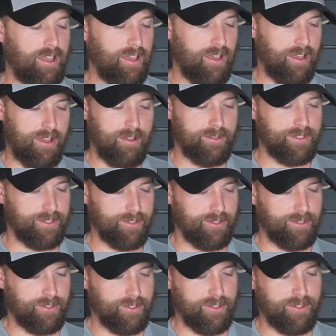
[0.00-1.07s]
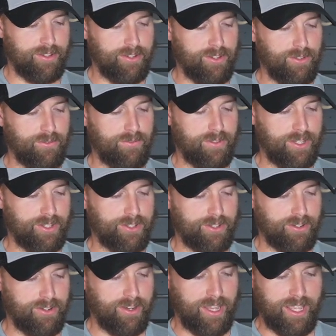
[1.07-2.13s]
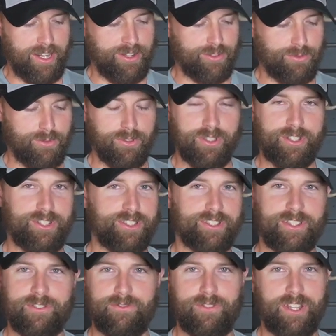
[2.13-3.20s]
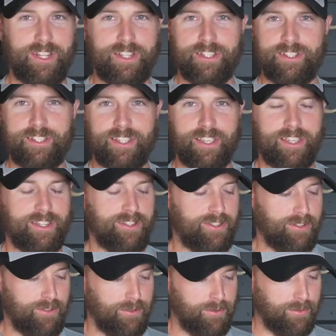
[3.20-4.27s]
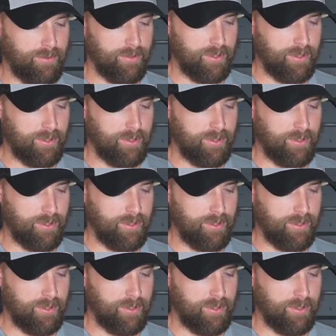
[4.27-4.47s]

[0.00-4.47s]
It's a good new feature, and it's really just convenient to get to.